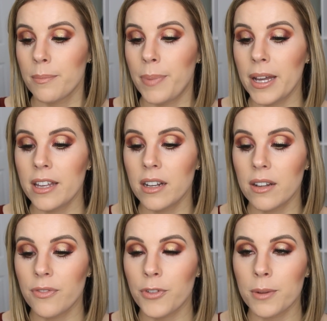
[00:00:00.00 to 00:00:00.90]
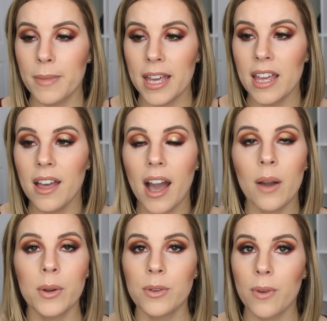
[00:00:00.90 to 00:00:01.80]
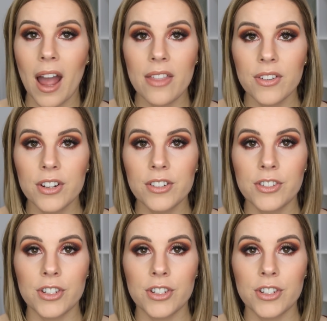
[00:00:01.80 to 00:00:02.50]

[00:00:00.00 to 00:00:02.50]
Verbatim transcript: But for me, I would rather